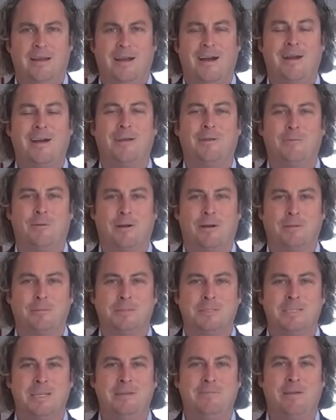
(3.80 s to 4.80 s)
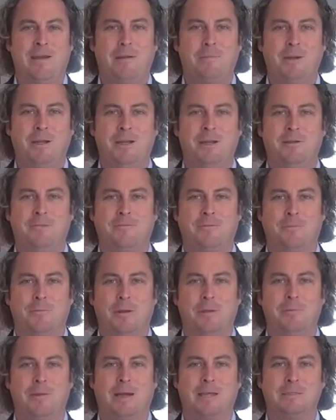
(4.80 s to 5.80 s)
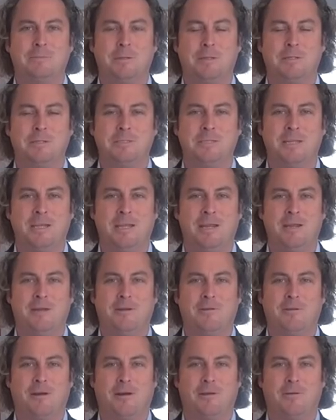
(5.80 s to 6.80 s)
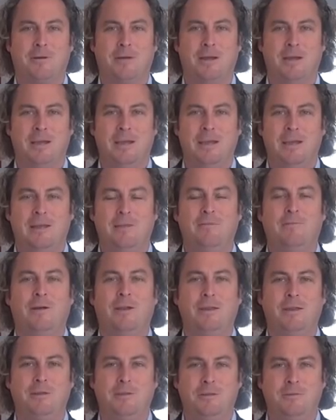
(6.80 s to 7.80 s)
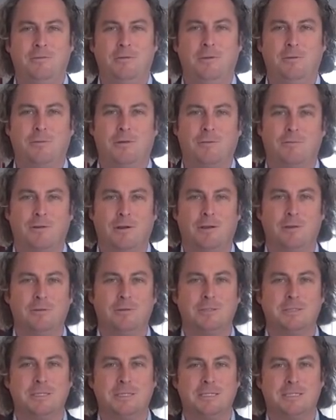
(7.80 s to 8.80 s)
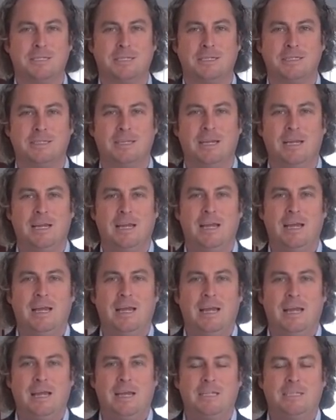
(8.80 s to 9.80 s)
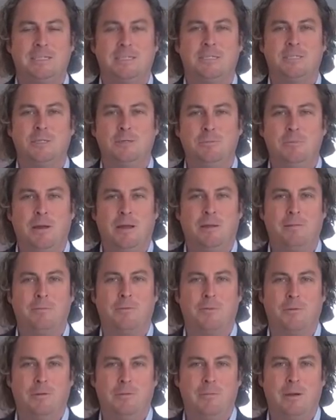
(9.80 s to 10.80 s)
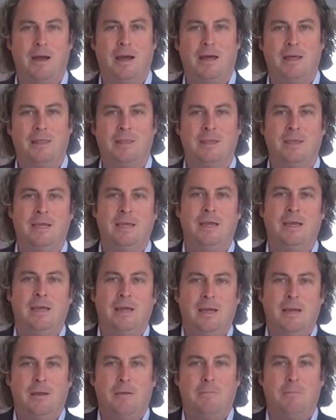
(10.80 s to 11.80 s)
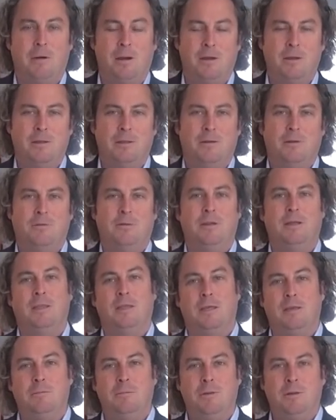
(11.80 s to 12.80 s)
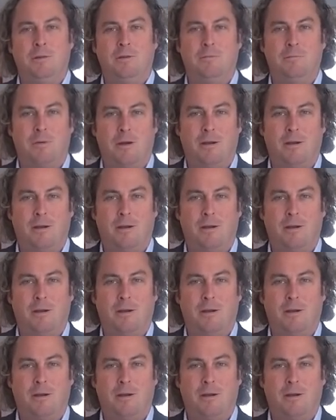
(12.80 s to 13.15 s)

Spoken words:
Hi and welcome. Steve Hamre here from RE/MAX Metro City here in Ottawa, inviting you to view one of our newest listings. It's a two bedroom, three bath bungalow in the community of